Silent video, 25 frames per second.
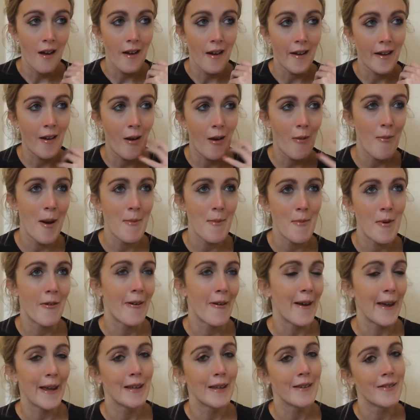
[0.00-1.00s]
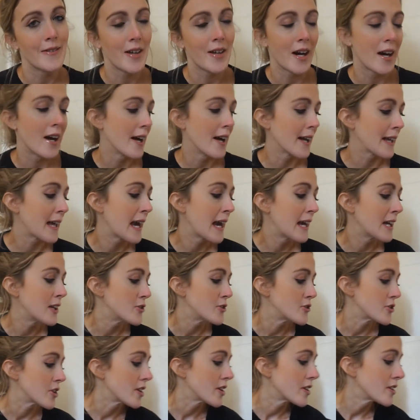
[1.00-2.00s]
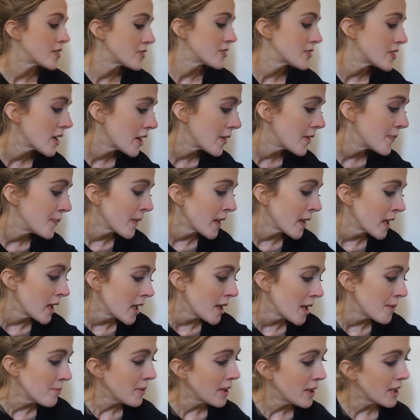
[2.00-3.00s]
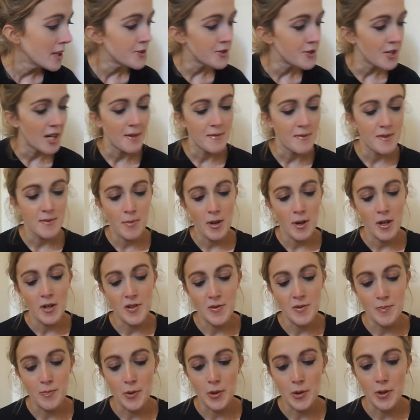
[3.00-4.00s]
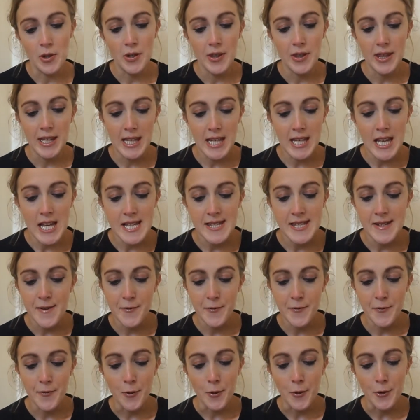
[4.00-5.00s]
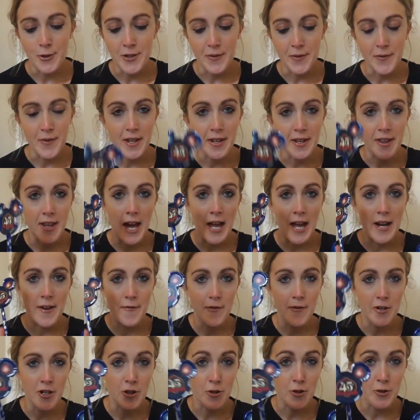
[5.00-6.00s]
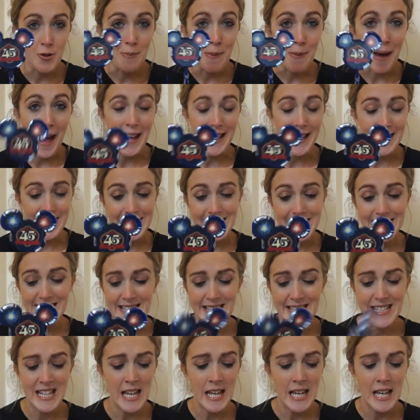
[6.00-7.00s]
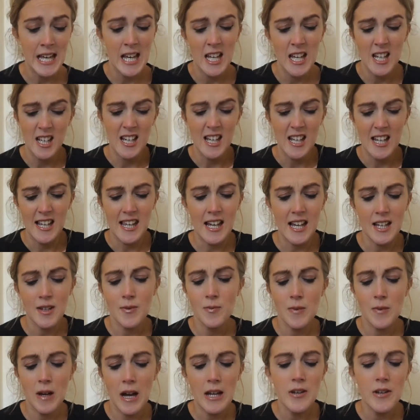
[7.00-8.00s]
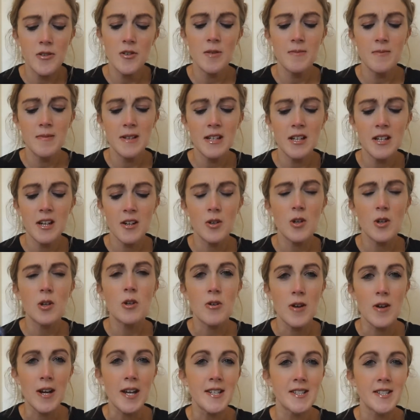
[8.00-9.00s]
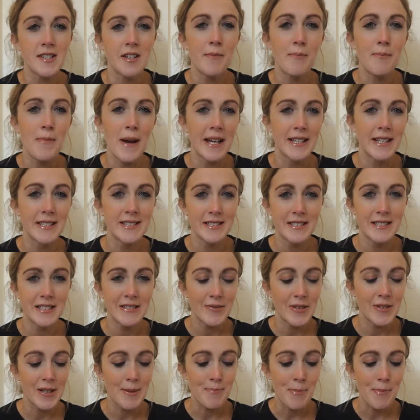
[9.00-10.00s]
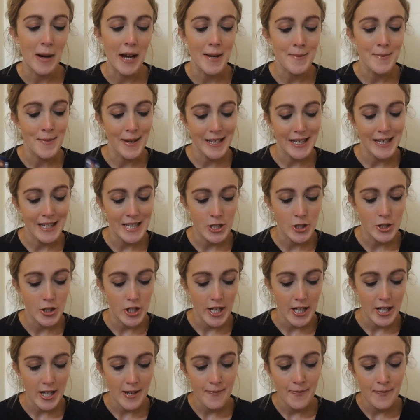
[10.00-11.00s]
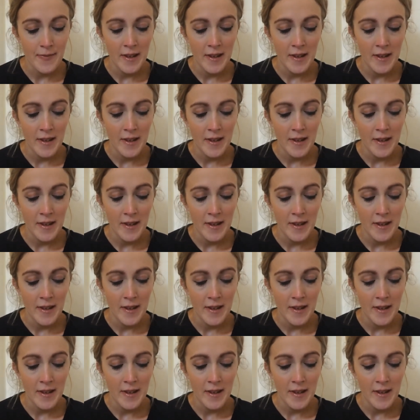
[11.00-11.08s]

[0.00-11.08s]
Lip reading: commemorate that occasion. So me and James both brought these 45th anniversary pens. Like, I normally go crazy on pens, and I didn't really buy many this year,